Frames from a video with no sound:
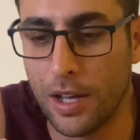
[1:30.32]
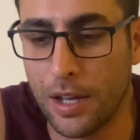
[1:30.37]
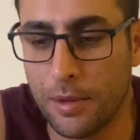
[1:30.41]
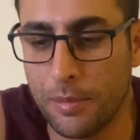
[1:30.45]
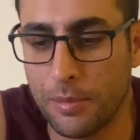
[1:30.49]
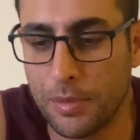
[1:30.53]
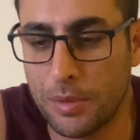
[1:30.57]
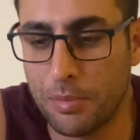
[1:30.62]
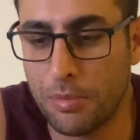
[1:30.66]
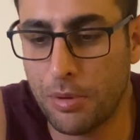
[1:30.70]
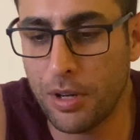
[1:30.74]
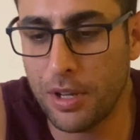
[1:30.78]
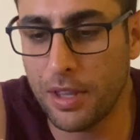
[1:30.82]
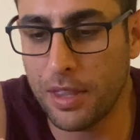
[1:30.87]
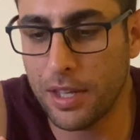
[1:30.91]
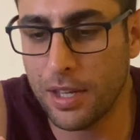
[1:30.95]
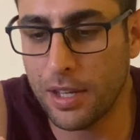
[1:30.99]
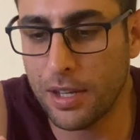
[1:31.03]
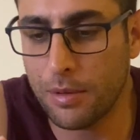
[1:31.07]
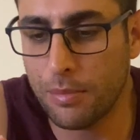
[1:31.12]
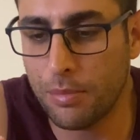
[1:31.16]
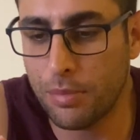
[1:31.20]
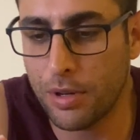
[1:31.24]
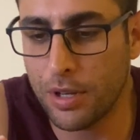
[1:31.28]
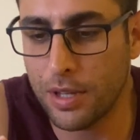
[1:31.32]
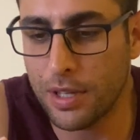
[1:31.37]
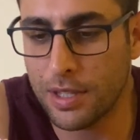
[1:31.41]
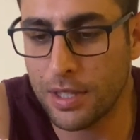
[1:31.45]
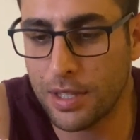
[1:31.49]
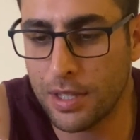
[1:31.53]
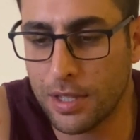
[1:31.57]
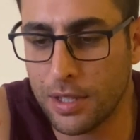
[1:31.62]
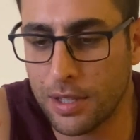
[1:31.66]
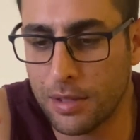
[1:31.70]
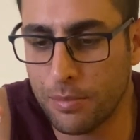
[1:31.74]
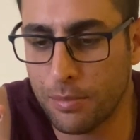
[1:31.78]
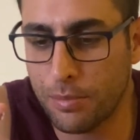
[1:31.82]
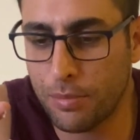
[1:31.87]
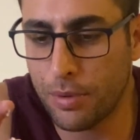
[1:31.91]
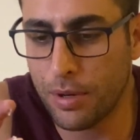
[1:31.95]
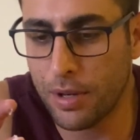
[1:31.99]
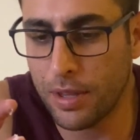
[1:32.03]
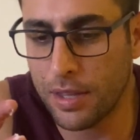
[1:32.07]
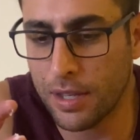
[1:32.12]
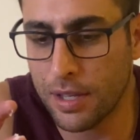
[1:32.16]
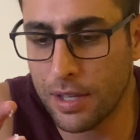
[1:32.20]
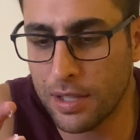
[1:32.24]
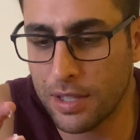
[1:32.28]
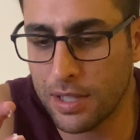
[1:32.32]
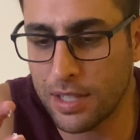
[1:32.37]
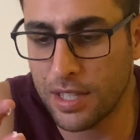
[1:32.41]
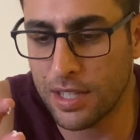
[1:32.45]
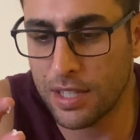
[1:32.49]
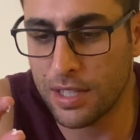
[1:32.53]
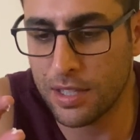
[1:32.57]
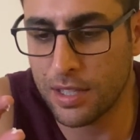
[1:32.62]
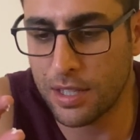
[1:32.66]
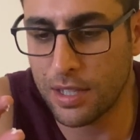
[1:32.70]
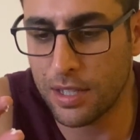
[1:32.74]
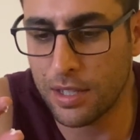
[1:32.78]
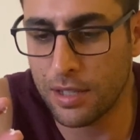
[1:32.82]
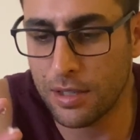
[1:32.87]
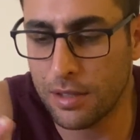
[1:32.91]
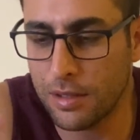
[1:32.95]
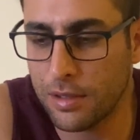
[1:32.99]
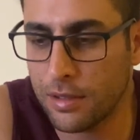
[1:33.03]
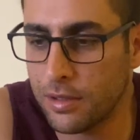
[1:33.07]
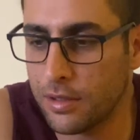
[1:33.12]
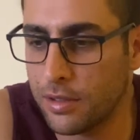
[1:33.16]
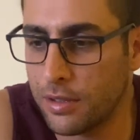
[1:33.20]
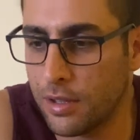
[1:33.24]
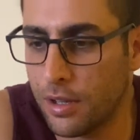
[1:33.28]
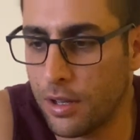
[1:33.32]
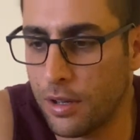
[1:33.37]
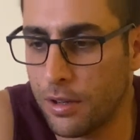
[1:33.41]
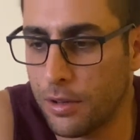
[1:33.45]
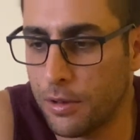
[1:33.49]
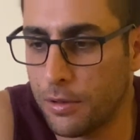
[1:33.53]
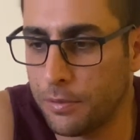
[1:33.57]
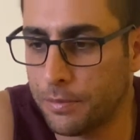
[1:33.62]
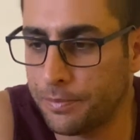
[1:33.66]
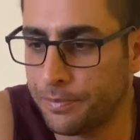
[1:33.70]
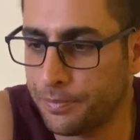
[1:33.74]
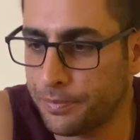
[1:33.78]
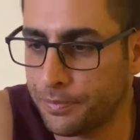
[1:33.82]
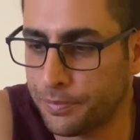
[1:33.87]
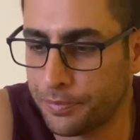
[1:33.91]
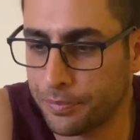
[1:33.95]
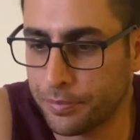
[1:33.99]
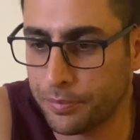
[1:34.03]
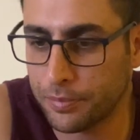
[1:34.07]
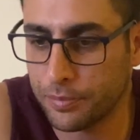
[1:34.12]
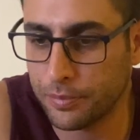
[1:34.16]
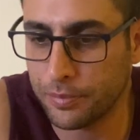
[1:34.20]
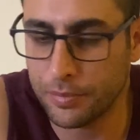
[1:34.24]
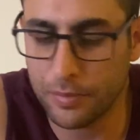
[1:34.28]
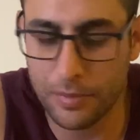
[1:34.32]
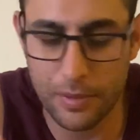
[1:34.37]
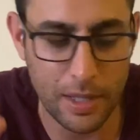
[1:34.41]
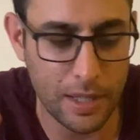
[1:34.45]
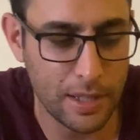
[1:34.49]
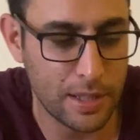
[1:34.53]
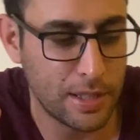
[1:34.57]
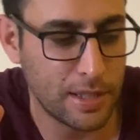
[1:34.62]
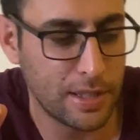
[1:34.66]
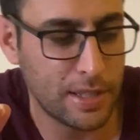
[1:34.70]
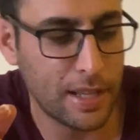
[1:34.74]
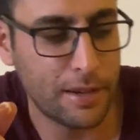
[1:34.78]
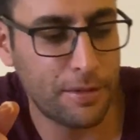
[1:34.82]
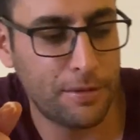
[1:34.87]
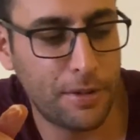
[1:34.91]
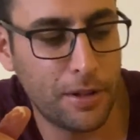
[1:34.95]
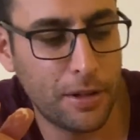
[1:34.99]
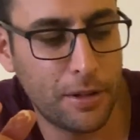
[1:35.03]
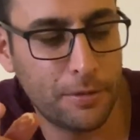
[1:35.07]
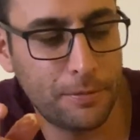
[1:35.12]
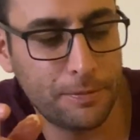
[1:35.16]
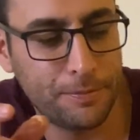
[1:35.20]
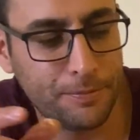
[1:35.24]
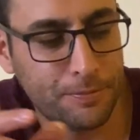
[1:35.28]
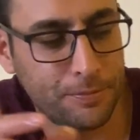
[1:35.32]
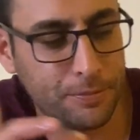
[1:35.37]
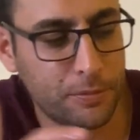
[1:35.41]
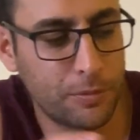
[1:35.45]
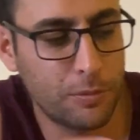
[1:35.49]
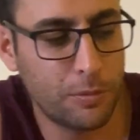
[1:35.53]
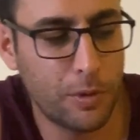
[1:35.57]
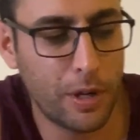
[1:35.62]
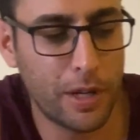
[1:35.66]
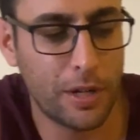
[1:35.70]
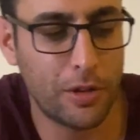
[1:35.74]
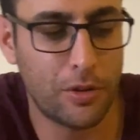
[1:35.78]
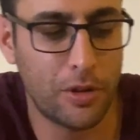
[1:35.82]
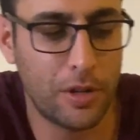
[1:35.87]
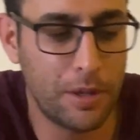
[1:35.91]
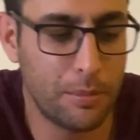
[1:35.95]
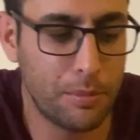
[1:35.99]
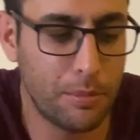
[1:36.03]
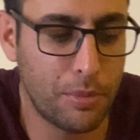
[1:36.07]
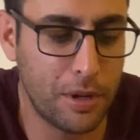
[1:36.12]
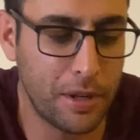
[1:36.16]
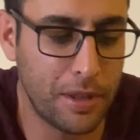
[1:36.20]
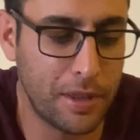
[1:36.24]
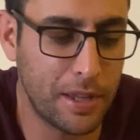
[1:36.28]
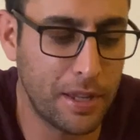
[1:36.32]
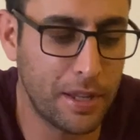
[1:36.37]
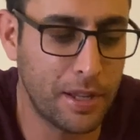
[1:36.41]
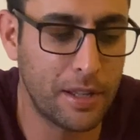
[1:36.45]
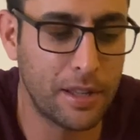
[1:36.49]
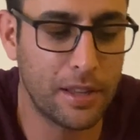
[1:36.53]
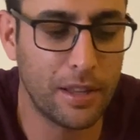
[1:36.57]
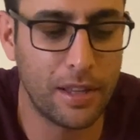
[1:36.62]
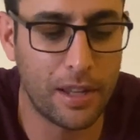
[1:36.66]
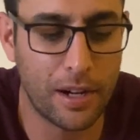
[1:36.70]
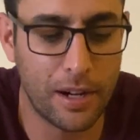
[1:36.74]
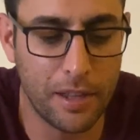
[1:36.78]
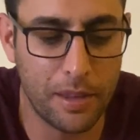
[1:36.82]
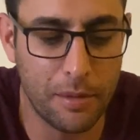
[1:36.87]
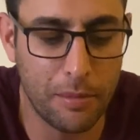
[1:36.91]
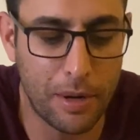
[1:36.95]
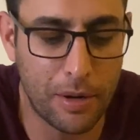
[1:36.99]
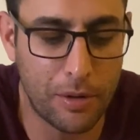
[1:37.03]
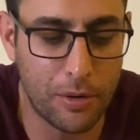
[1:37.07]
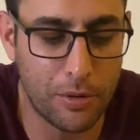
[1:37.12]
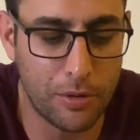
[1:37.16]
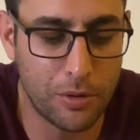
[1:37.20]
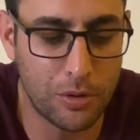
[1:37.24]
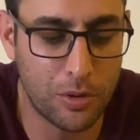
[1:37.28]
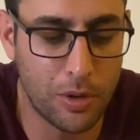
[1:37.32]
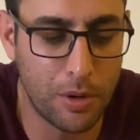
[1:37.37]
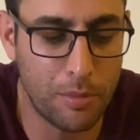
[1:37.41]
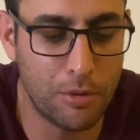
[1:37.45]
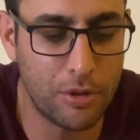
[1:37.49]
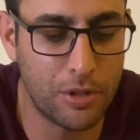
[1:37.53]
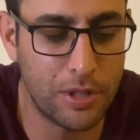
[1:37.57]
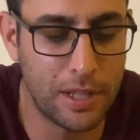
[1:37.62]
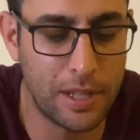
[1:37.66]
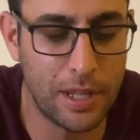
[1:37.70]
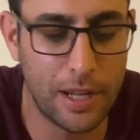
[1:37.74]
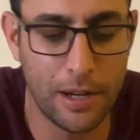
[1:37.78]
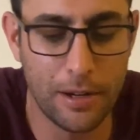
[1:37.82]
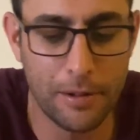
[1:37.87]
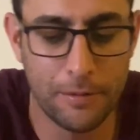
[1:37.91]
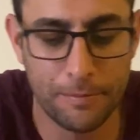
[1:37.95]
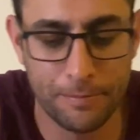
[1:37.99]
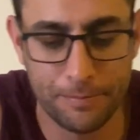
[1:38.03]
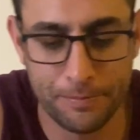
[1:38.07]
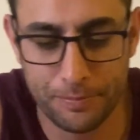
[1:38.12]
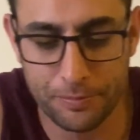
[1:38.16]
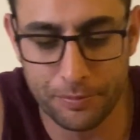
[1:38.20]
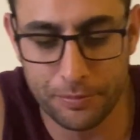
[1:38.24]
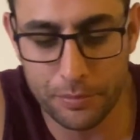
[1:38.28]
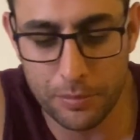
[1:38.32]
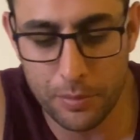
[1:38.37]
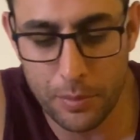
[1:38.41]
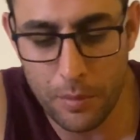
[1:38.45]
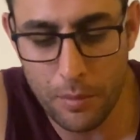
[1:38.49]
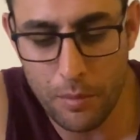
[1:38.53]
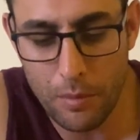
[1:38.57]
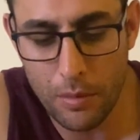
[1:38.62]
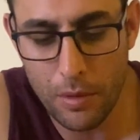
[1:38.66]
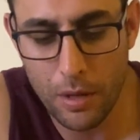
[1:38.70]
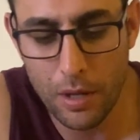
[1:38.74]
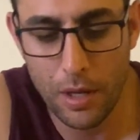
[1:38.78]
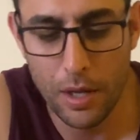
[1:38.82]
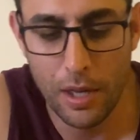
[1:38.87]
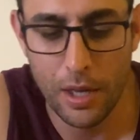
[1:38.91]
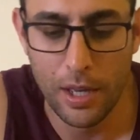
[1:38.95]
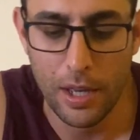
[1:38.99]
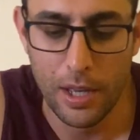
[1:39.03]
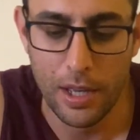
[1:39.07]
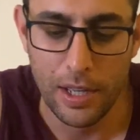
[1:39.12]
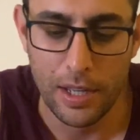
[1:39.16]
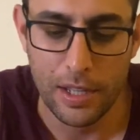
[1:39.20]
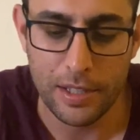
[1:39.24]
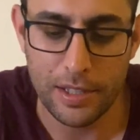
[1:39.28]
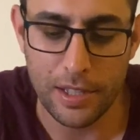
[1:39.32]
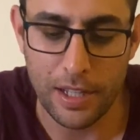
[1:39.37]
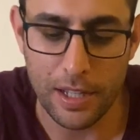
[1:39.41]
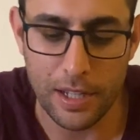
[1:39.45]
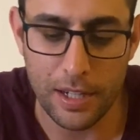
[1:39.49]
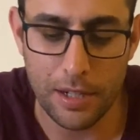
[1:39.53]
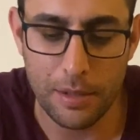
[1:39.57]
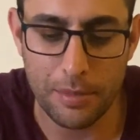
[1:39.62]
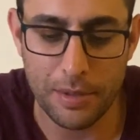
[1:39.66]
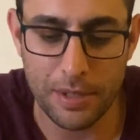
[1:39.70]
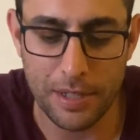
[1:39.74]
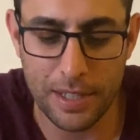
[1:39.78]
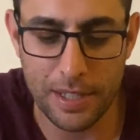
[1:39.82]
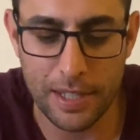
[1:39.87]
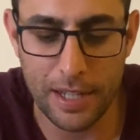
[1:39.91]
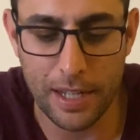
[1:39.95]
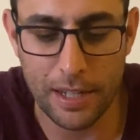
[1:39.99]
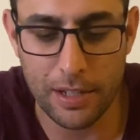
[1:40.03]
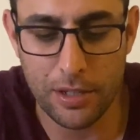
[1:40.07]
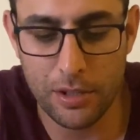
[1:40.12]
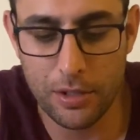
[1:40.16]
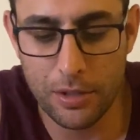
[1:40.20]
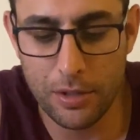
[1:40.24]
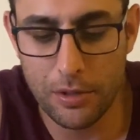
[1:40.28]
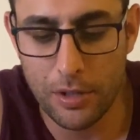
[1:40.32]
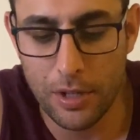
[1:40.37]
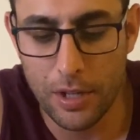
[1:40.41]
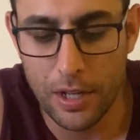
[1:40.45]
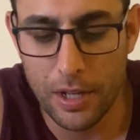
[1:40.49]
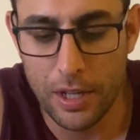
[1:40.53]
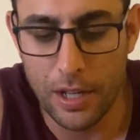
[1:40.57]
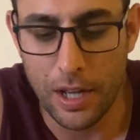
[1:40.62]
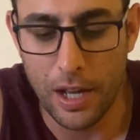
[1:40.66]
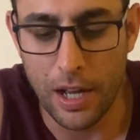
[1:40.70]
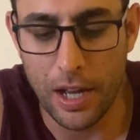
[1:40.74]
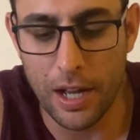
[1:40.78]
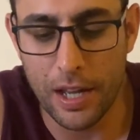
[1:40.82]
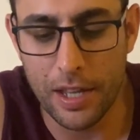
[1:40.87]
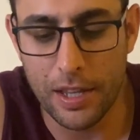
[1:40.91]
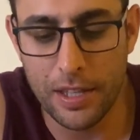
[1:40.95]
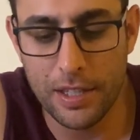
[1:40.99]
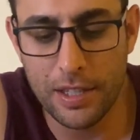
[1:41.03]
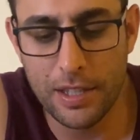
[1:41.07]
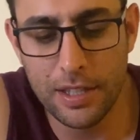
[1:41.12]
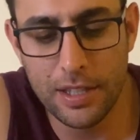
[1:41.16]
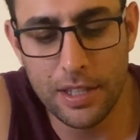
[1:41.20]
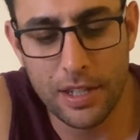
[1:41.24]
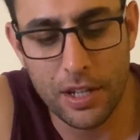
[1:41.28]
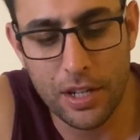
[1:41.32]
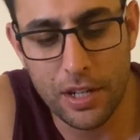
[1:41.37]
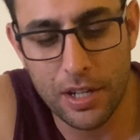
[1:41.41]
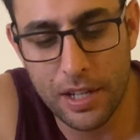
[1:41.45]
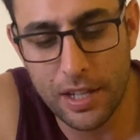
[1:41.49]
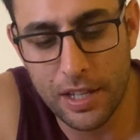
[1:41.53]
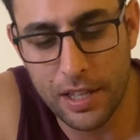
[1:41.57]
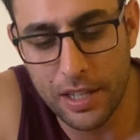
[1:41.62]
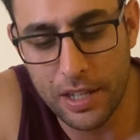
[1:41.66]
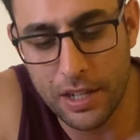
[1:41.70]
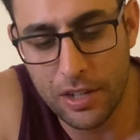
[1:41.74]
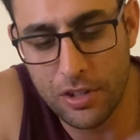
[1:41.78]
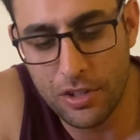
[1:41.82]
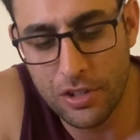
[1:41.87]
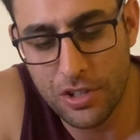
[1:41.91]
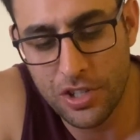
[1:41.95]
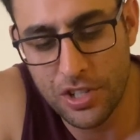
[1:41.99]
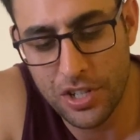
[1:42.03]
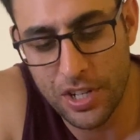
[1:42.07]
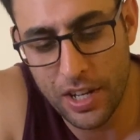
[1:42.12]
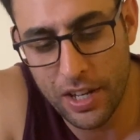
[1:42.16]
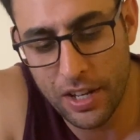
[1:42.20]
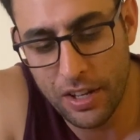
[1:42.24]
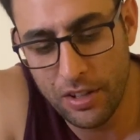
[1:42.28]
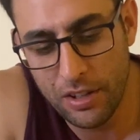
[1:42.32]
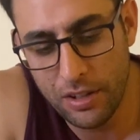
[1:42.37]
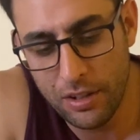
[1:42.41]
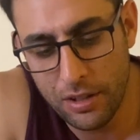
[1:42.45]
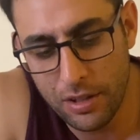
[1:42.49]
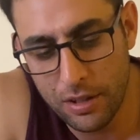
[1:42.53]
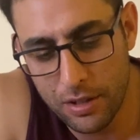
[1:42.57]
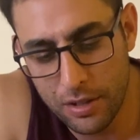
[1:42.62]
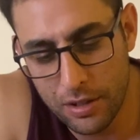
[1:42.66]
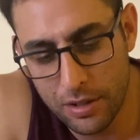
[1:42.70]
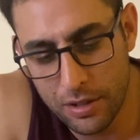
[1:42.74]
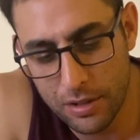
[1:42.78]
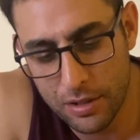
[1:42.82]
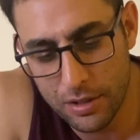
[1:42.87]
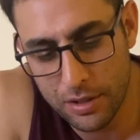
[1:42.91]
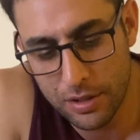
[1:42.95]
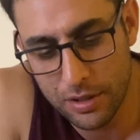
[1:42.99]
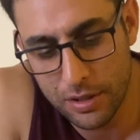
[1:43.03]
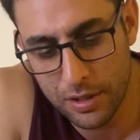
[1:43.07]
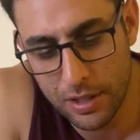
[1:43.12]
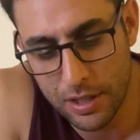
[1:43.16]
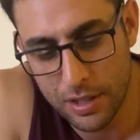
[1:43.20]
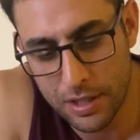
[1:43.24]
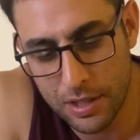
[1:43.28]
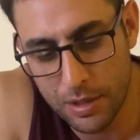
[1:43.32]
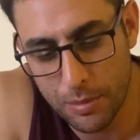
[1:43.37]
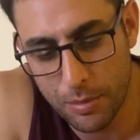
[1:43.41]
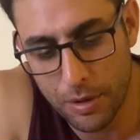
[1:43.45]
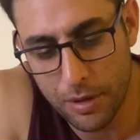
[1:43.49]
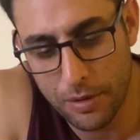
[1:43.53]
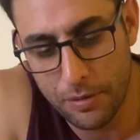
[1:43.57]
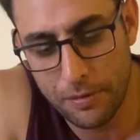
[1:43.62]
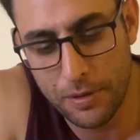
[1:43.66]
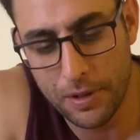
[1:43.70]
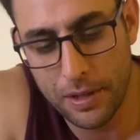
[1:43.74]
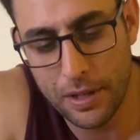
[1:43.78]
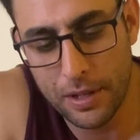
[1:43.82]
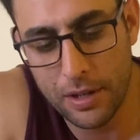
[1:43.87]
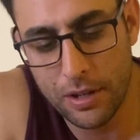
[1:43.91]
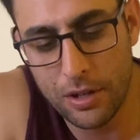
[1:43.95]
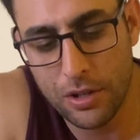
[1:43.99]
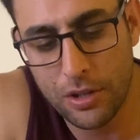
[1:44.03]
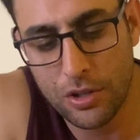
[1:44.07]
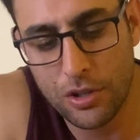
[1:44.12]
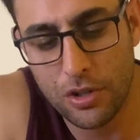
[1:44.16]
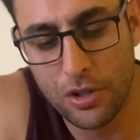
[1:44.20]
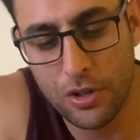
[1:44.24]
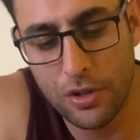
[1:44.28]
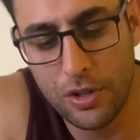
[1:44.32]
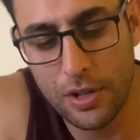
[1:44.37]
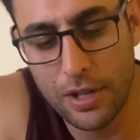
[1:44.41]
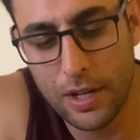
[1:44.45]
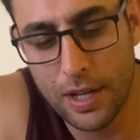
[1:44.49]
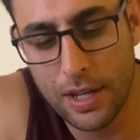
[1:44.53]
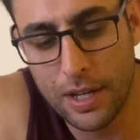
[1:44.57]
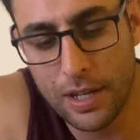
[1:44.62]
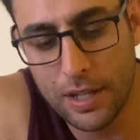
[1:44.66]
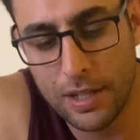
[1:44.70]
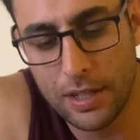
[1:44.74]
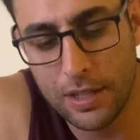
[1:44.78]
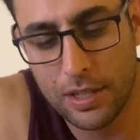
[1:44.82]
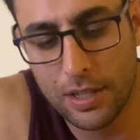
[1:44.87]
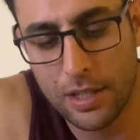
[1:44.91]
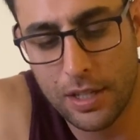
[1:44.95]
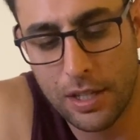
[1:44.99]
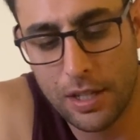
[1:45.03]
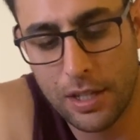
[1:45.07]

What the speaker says: It's pretty thick, pretty thick consistency. So that's the Zanfel, white cream, pretty thick. A lot of the micro scrubbers in there. Second up is the Tecnu. This is a clear gel, so I get some on the finger, show you guys.